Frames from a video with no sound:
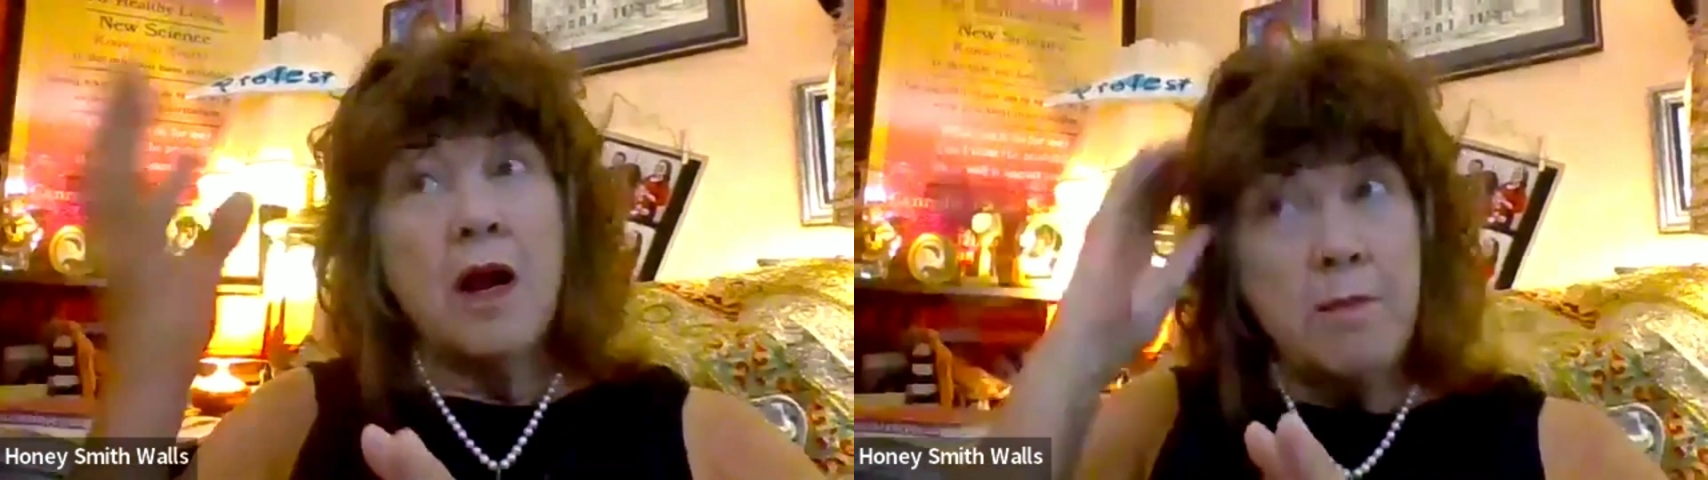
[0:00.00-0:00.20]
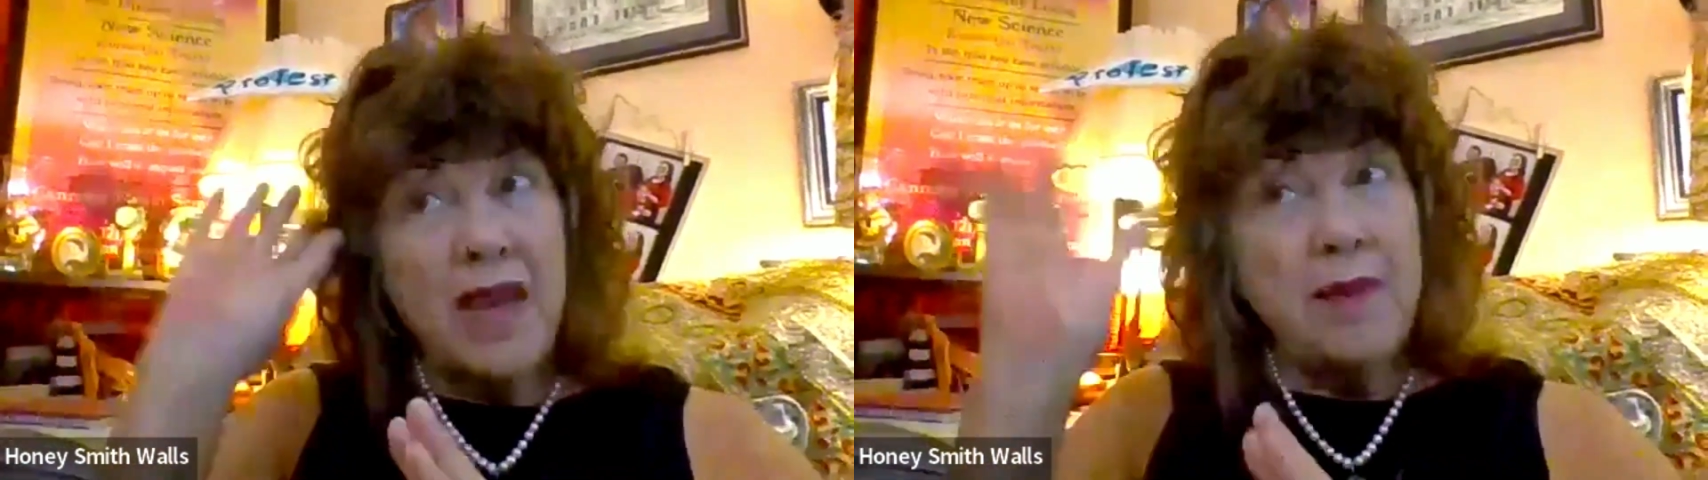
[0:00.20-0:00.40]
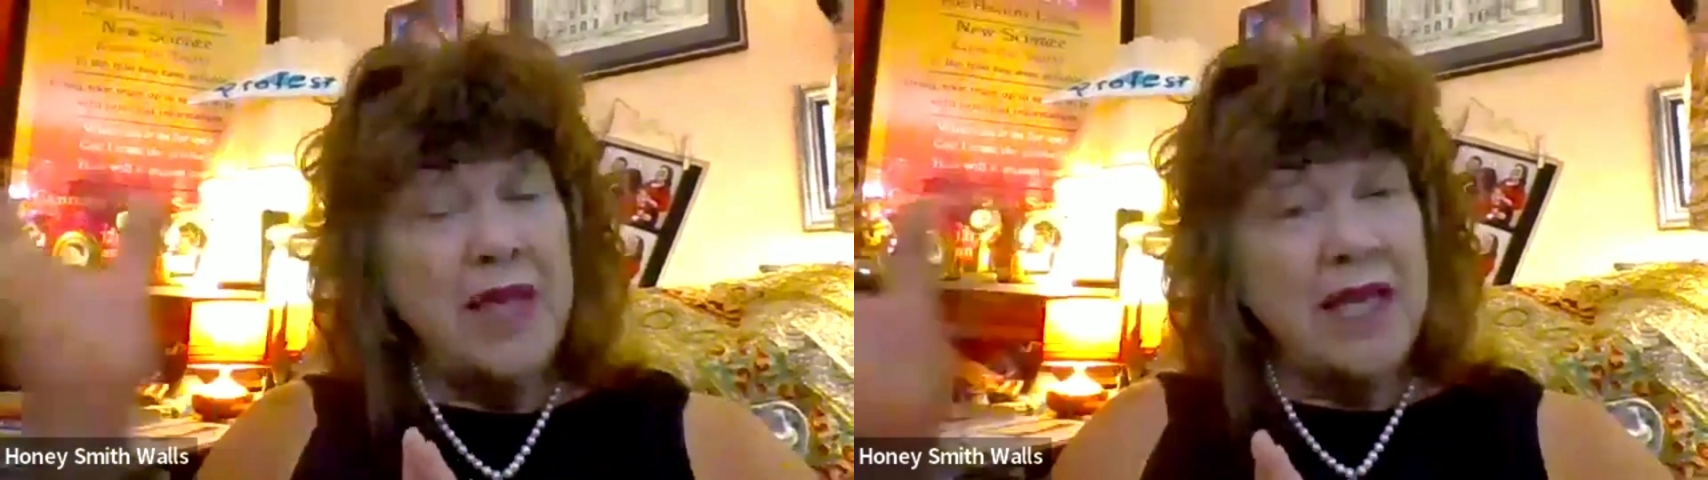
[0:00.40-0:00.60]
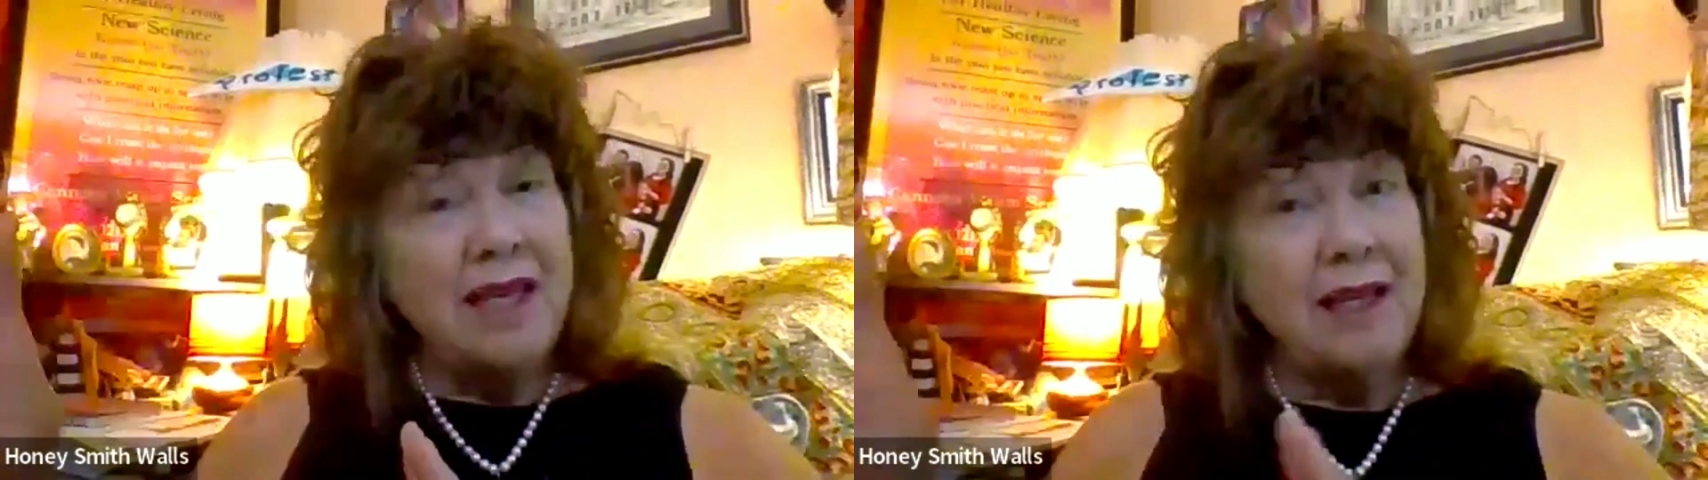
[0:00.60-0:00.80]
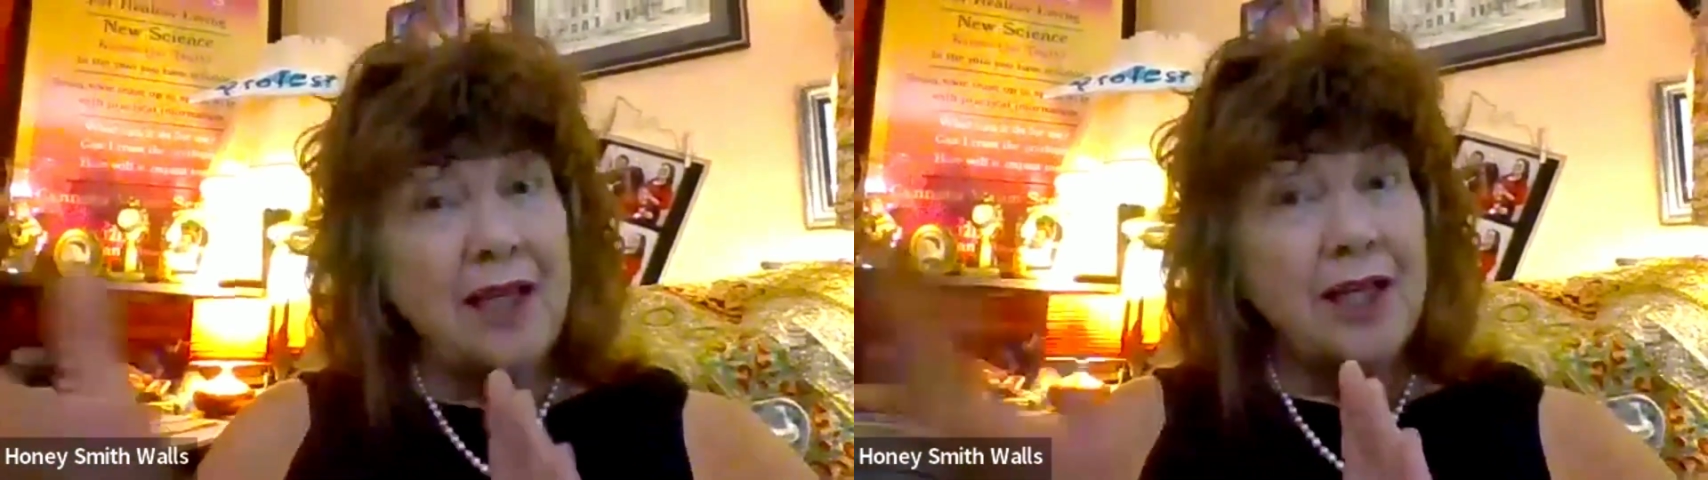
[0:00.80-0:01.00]

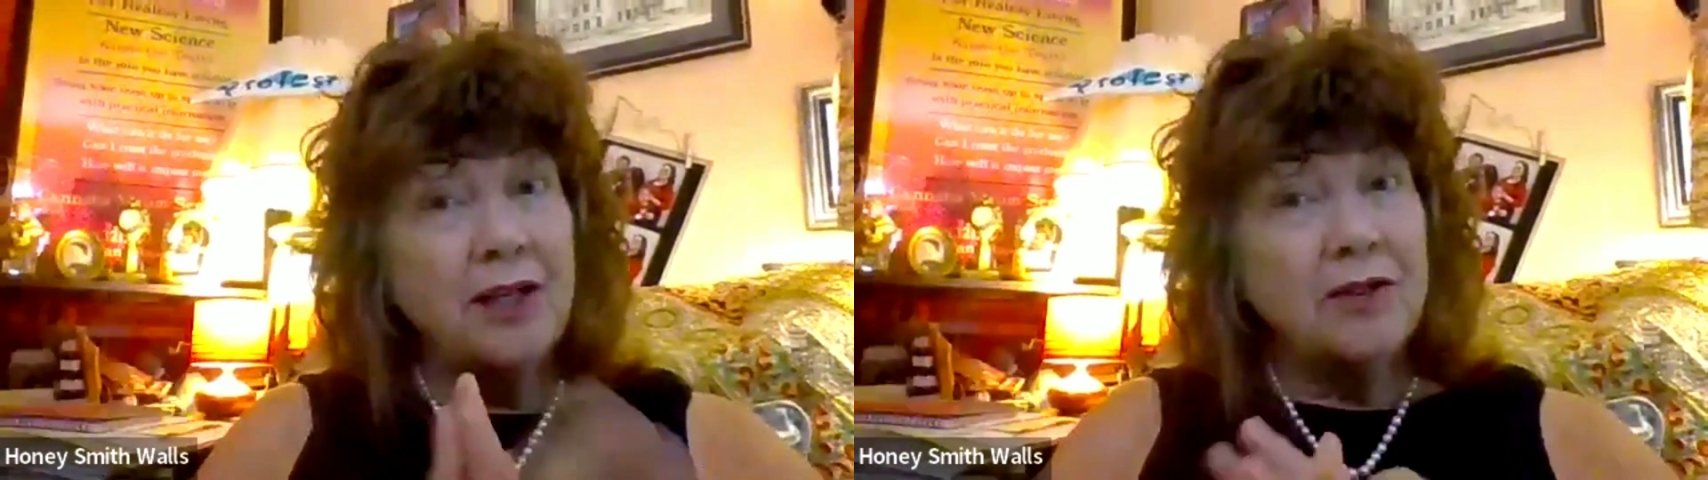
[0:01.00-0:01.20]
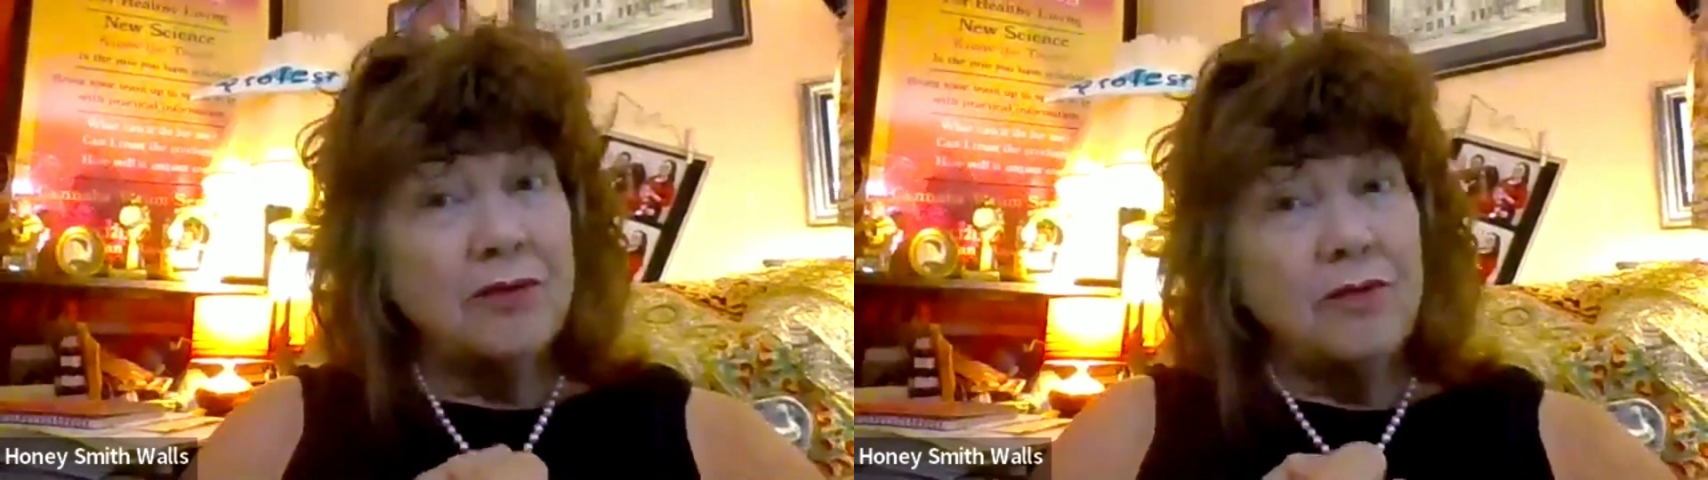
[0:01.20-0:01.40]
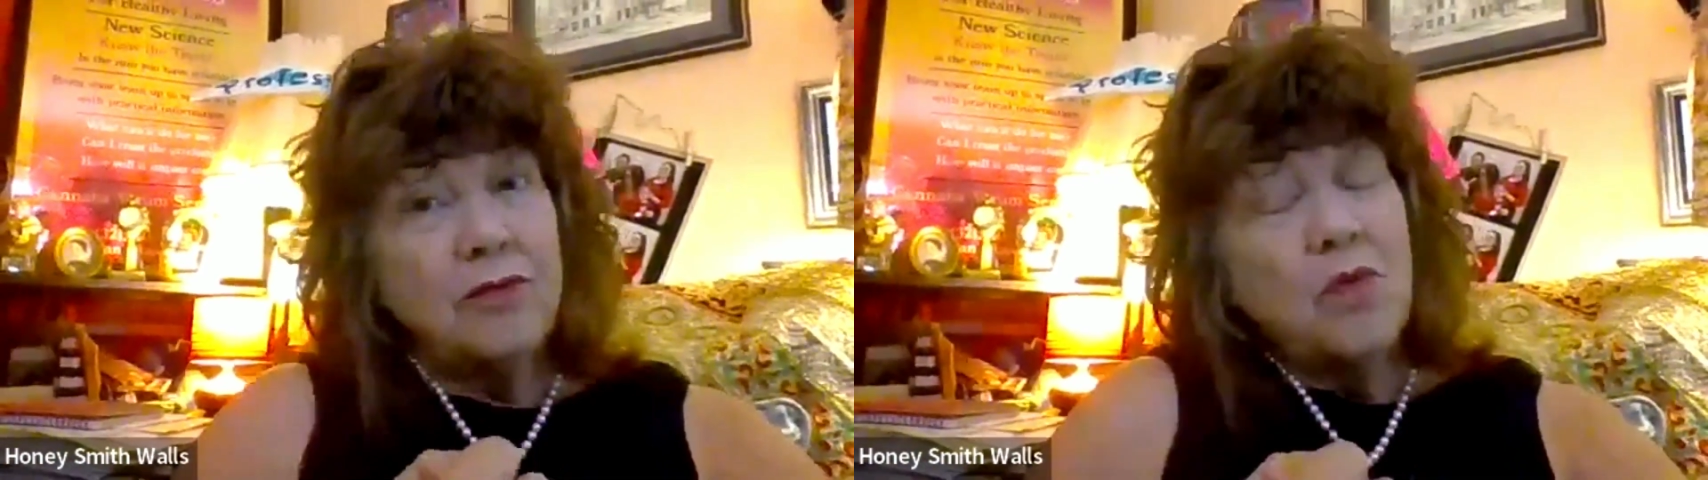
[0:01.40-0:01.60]
maybe, you know,